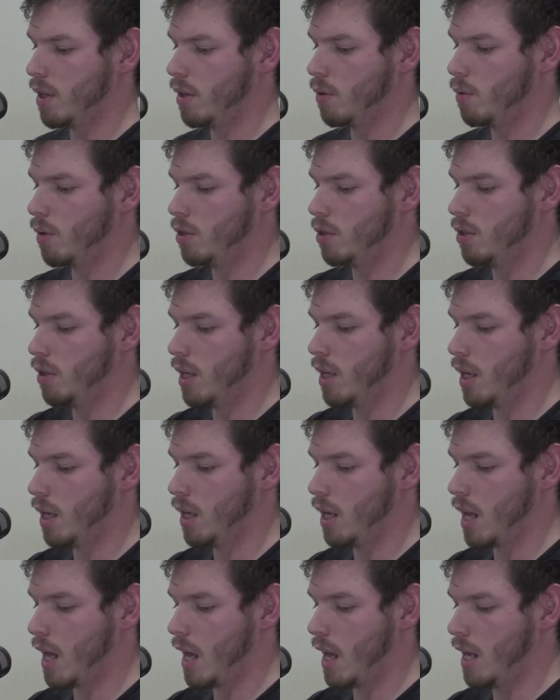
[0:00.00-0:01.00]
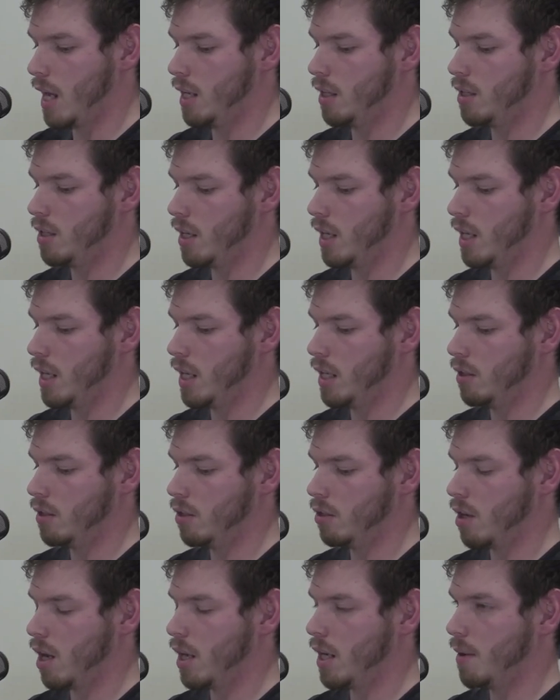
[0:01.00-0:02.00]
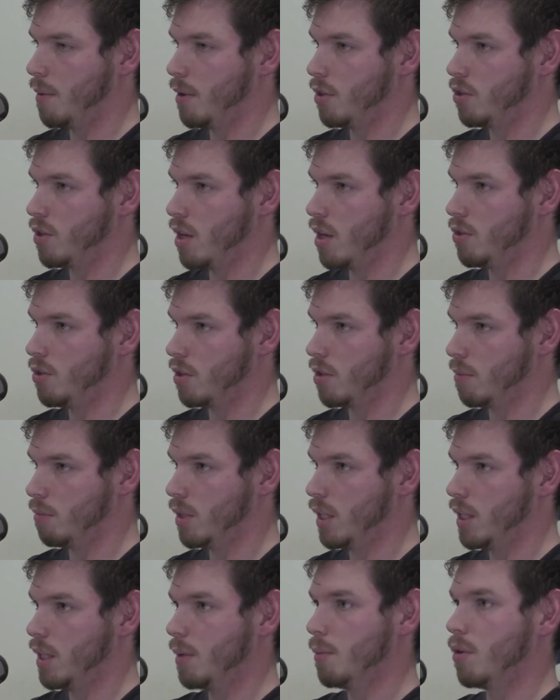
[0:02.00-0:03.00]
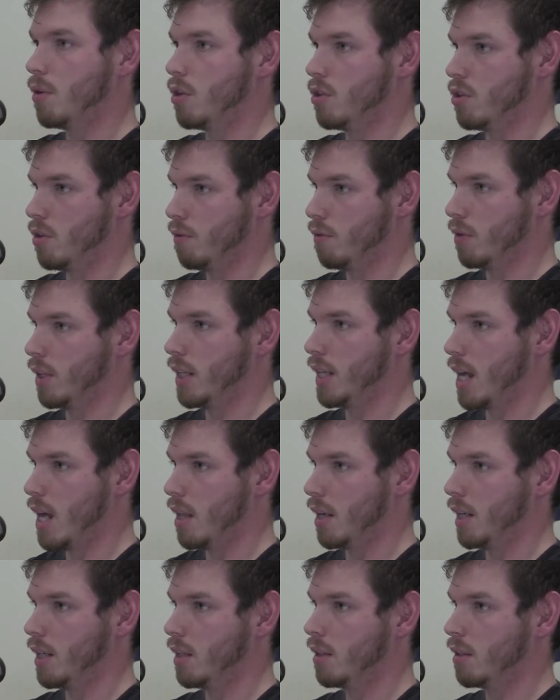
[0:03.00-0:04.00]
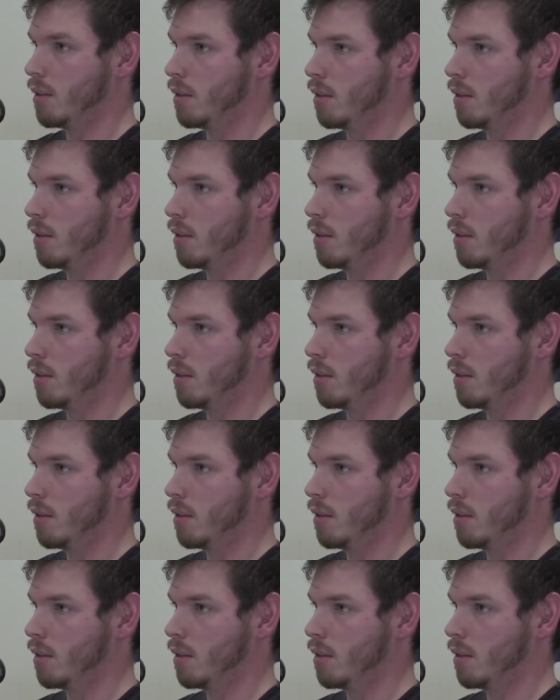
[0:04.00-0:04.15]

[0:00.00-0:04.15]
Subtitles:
think once you hit 18, the dynamic changes completely because of legality.